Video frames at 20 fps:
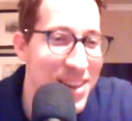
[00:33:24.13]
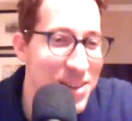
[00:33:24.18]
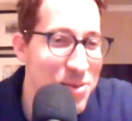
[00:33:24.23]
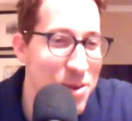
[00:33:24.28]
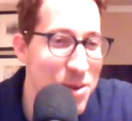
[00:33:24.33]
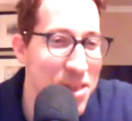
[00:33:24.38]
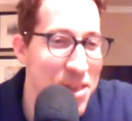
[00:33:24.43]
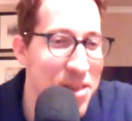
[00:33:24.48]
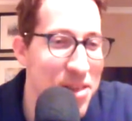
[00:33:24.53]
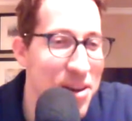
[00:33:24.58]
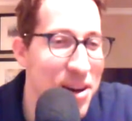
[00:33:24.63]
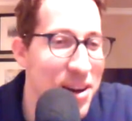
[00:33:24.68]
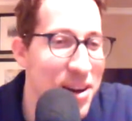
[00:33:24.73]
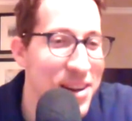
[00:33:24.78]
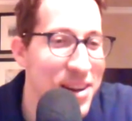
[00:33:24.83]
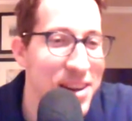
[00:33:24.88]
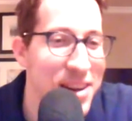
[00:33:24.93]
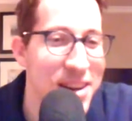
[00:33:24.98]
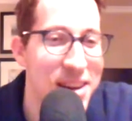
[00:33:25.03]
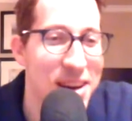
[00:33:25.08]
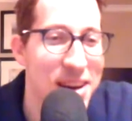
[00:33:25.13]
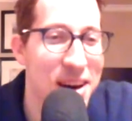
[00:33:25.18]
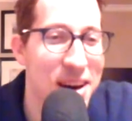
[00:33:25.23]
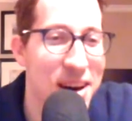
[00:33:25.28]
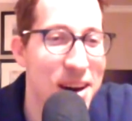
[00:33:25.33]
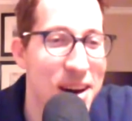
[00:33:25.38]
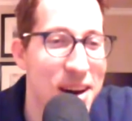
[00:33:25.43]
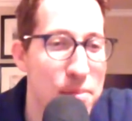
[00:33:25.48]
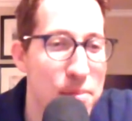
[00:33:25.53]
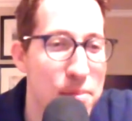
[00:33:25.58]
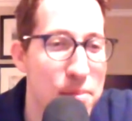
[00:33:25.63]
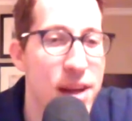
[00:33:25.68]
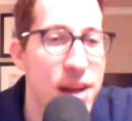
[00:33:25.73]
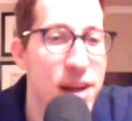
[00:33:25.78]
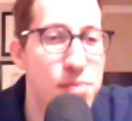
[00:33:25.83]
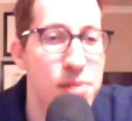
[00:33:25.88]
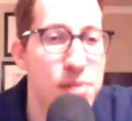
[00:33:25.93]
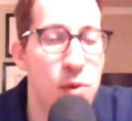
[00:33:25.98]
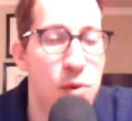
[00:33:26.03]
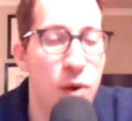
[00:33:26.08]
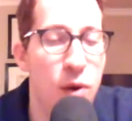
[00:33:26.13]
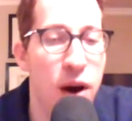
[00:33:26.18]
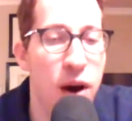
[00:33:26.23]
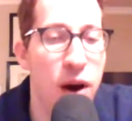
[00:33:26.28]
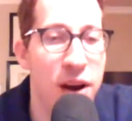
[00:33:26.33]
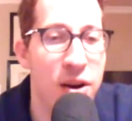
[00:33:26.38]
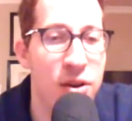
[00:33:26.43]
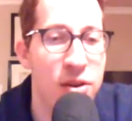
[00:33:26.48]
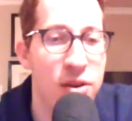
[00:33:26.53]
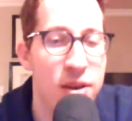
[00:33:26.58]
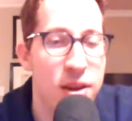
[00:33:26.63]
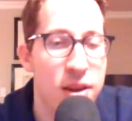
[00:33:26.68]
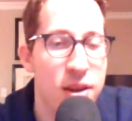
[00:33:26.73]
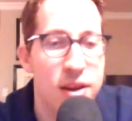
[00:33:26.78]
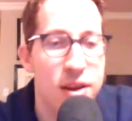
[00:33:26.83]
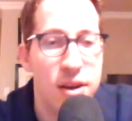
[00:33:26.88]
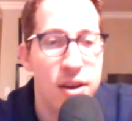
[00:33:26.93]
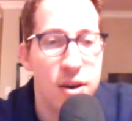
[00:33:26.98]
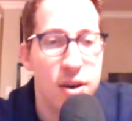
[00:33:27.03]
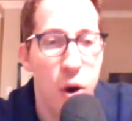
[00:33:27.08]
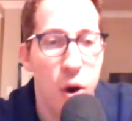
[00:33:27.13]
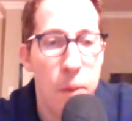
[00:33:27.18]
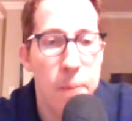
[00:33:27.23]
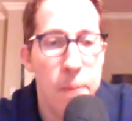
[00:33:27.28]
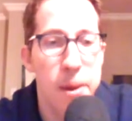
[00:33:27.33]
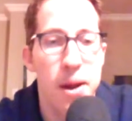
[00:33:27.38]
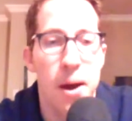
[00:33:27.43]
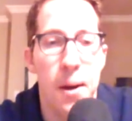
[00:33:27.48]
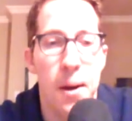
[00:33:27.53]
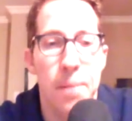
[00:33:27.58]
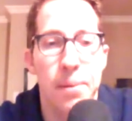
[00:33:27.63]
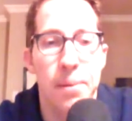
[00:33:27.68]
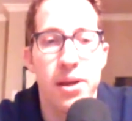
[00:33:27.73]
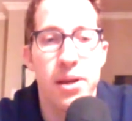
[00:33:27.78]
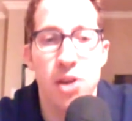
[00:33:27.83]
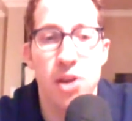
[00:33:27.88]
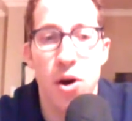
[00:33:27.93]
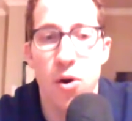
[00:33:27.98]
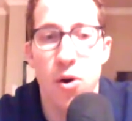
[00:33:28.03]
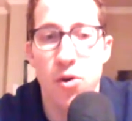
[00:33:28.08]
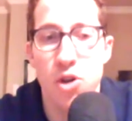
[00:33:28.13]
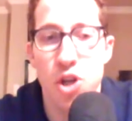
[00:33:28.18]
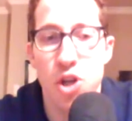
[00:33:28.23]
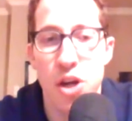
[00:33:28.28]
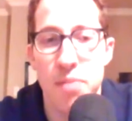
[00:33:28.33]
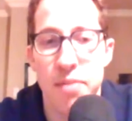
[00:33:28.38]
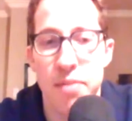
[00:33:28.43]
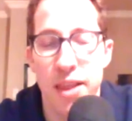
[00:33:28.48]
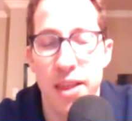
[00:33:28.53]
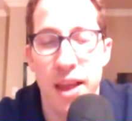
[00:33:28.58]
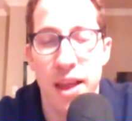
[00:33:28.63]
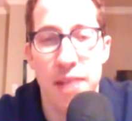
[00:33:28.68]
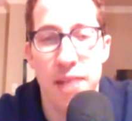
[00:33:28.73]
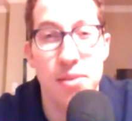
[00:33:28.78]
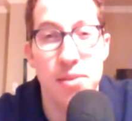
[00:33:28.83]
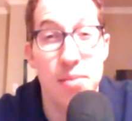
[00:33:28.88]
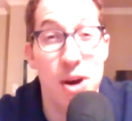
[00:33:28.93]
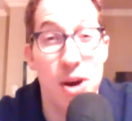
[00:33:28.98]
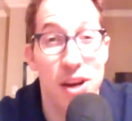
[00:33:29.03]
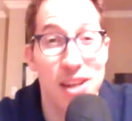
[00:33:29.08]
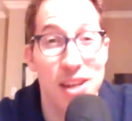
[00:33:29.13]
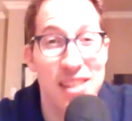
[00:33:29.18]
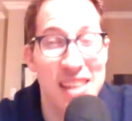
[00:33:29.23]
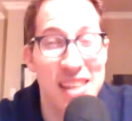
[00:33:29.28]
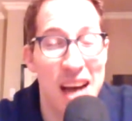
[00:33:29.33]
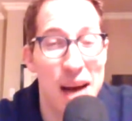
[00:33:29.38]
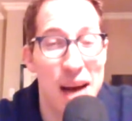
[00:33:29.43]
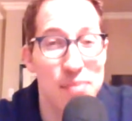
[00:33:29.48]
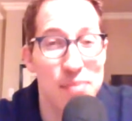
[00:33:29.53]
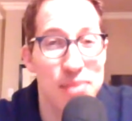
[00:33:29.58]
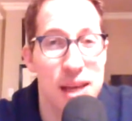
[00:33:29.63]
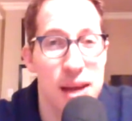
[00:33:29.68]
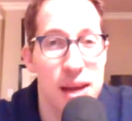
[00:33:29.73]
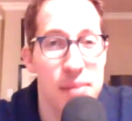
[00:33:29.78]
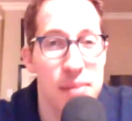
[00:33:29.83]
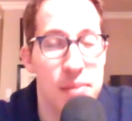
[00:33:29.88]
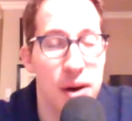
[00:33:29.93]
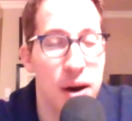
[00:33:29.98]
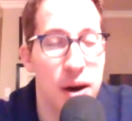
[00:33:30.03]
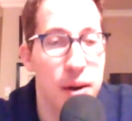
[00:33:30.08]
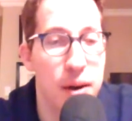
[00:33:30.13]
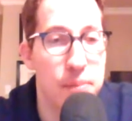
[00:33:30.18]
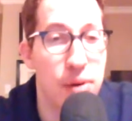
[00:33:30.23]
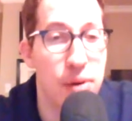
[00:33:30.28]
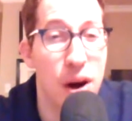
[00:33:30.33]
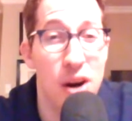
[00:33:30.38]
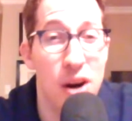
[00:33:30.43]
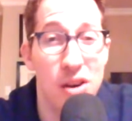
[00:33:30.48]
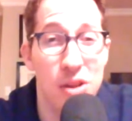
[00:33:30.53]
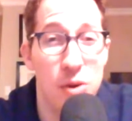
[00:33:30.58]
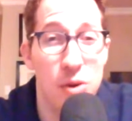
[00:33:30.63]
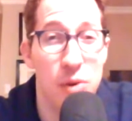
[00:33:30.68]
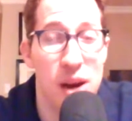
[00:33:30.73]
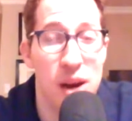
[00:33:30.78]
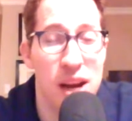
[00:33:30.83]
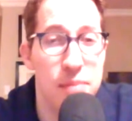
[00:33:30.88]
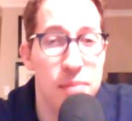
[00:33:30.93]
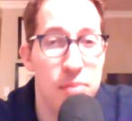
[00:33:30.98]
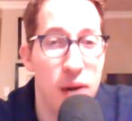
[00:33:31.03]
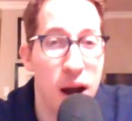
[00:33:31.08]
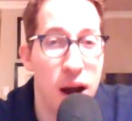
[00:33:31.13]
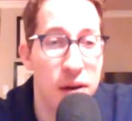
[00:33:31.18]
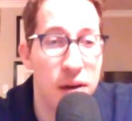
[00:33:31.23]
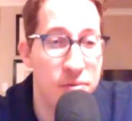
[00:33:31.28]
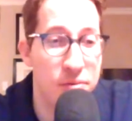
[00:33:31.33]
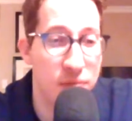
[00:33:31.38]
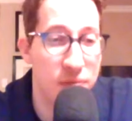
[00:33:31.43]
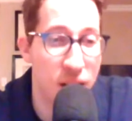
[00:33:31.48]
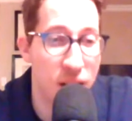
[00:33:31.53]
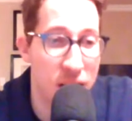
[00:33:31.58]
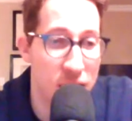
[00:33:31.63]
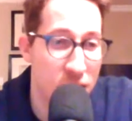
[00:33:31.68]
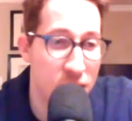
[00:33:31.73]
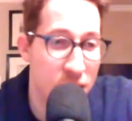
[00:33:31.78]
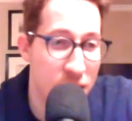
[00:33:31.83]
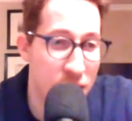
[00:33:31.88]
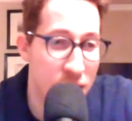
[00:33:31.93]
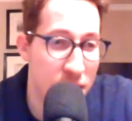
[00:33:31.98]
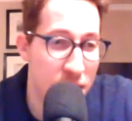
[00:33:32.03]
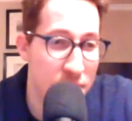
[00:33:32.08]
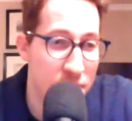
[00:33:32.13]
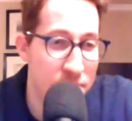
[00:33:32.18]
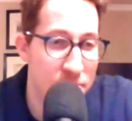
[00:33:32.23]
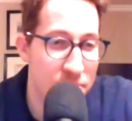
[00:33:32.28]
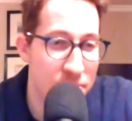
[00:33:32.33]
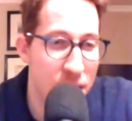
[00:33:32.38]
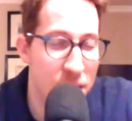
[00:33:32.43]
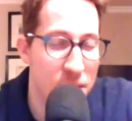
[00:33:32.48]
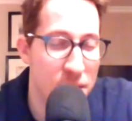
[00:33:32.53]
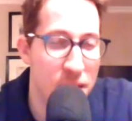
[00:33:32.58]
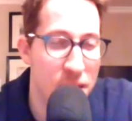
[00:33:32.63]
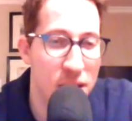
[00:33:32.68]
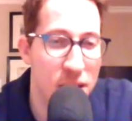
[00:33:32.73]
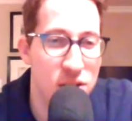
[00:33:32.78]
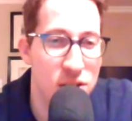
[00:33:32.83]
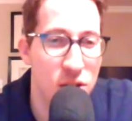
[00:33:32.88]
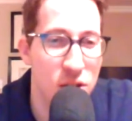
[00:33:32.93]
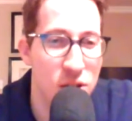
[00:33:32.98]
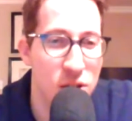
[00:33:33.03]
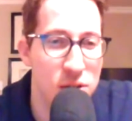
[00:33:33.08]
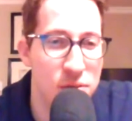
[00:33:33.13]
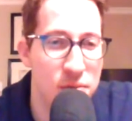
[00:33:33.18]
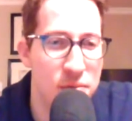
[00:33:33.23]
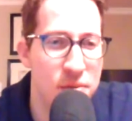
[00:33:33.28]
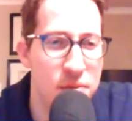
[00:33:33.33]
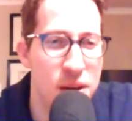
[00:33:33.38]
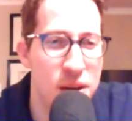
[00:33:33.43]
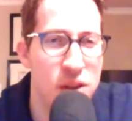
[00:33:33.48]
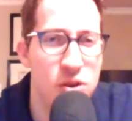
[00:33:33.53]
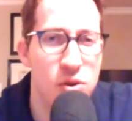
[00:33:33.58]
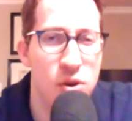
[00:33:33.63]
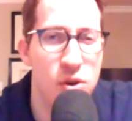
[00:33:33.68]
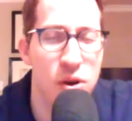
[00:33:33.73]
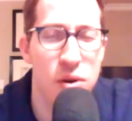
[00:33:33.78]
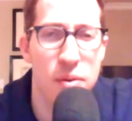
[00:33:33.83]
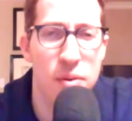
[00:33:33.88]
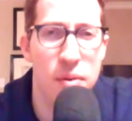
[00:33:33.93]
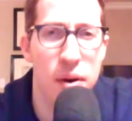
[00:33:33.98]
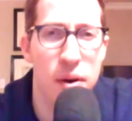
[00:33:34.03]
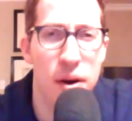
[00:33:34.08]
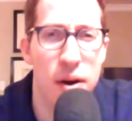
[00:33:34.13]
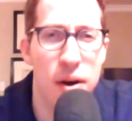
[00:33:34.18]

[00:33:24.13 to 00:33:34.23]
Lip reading: That's what I thought. Price, meanwhile, opened up his own gym and left American Top Team prior to the Randy Brown fight. I think it's called Victory